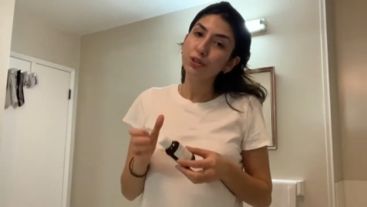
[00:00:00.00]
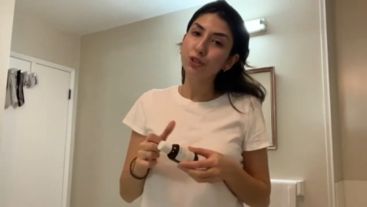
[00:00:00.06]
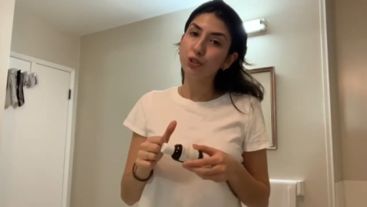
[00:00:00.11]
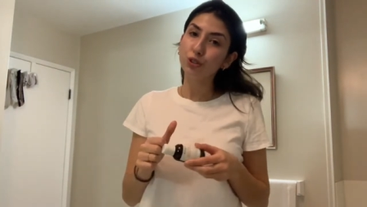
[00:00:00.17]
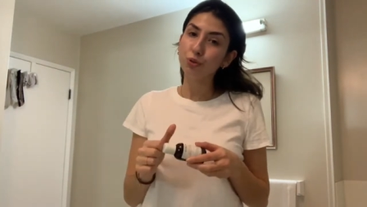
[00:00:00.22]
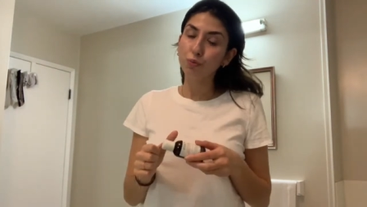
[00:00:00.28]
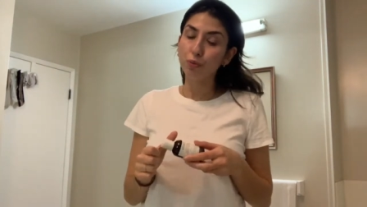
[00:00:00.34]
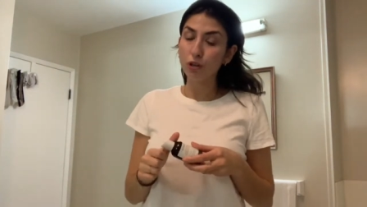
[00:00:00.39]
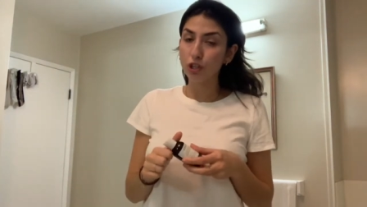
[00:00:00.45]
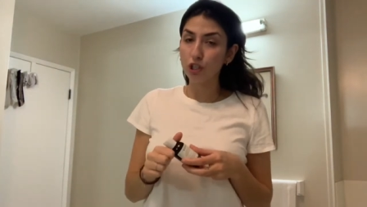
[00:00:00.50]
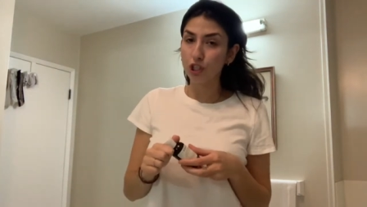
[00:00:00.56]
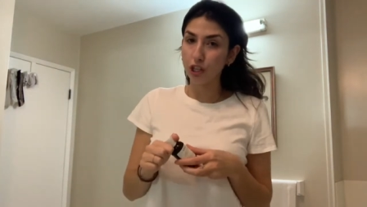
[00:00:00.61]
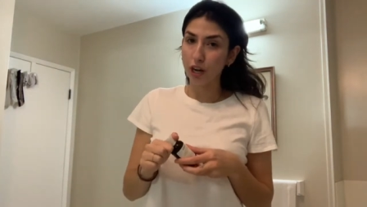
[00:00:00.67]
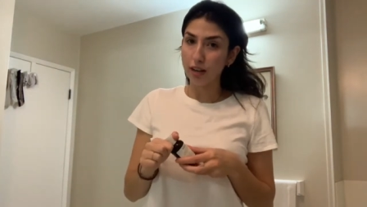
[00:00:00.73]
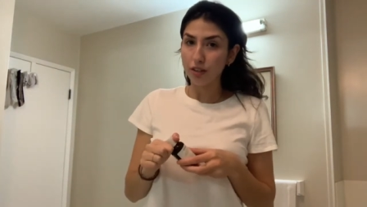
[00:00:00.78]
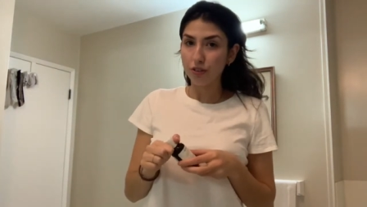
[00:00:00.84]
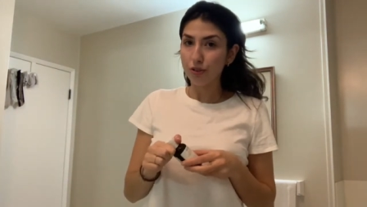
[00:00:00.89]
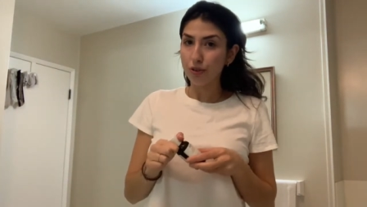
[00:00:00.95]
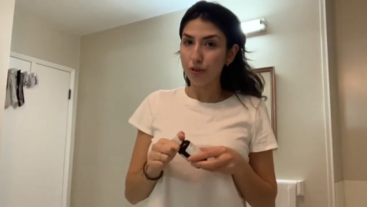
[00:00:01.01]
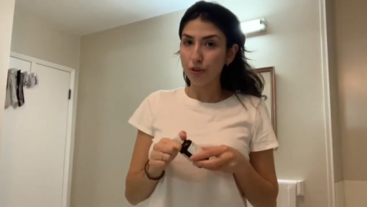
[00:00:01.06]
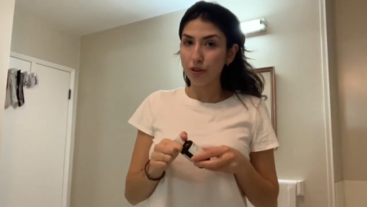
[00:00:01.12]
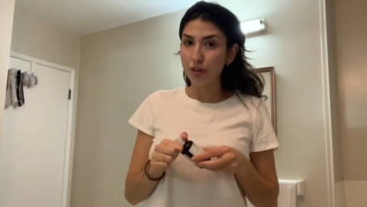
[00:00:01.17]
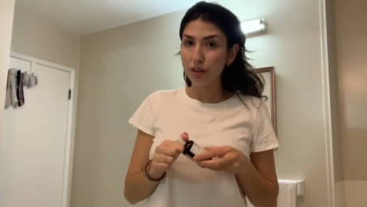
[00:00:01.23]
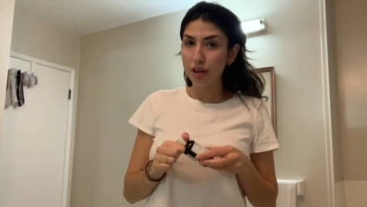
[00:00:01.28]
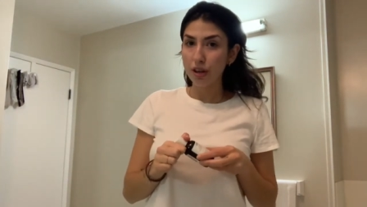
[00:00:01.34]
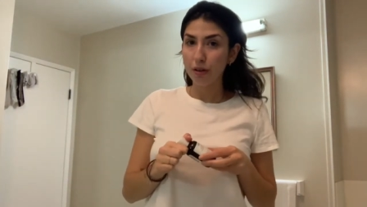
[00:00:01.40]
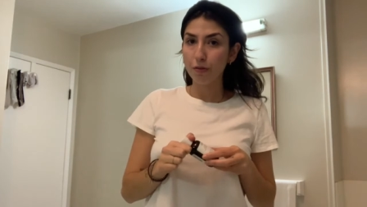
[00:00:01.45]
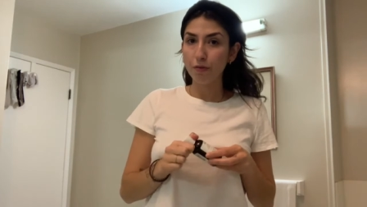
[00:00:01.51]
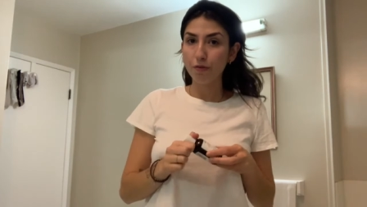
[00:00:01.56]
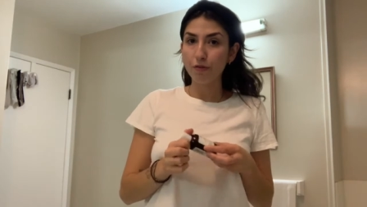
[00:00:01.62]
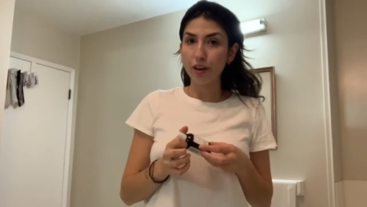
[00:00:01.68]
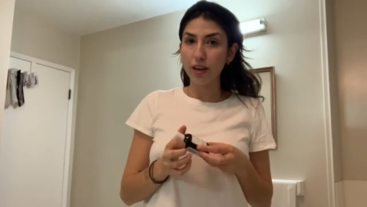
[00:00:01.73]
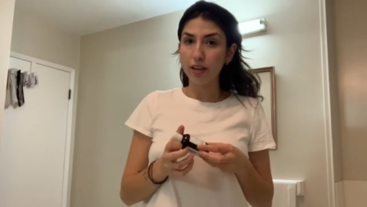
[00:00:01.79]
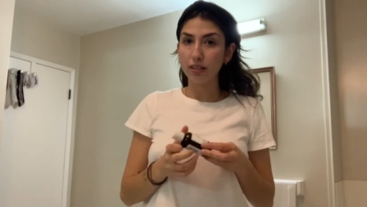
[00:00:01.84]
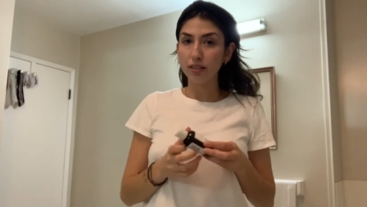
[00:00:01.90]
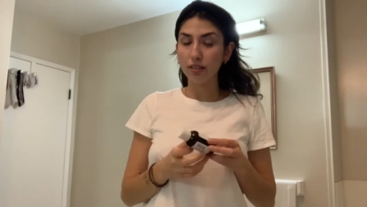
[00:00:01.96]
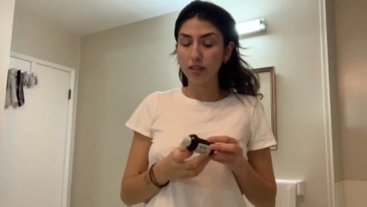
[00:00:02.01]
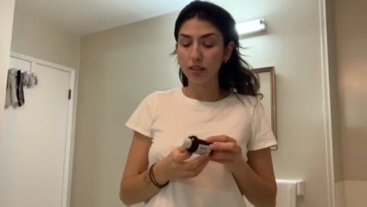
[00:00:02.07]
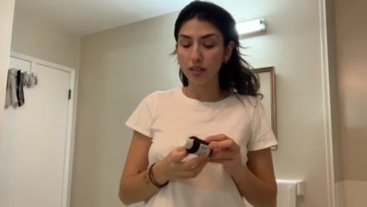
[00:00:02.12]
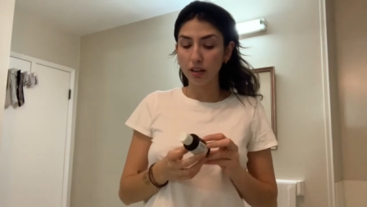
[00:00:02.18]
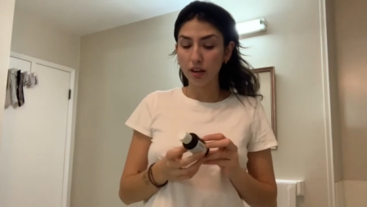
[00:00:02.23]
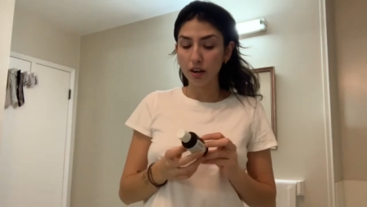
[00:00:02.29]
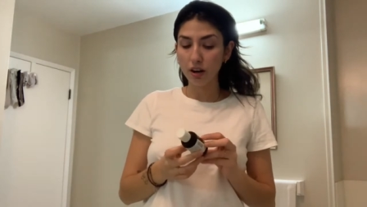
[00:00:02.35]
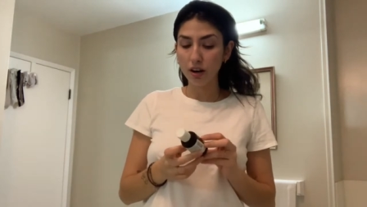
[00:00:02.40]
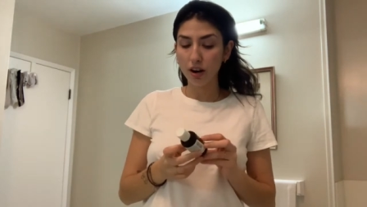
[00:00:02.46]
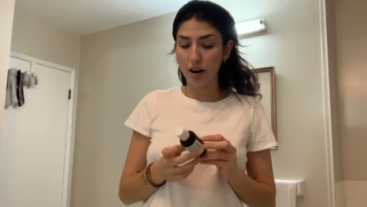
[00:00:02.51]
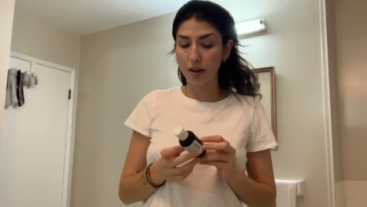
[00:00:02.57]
super gentle face cleaner.